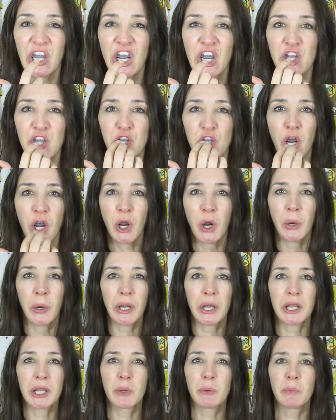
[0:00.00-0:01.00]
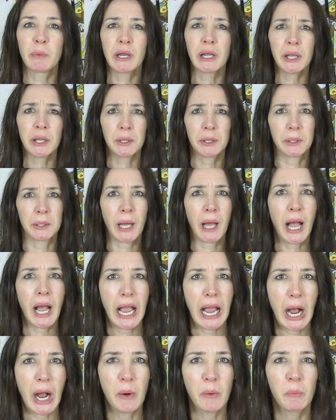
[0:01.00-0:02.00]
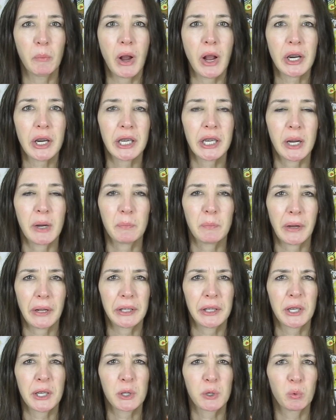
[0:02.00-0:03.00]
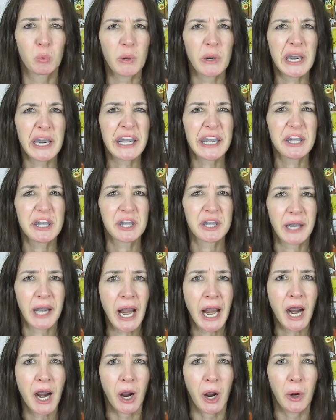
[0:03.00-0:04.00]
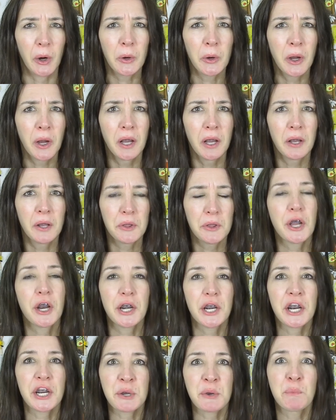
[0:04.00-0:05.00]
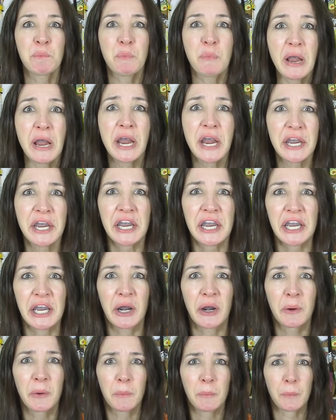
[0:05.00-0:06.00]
and so in the middle of the night I'm woken up by this weird sound that is me.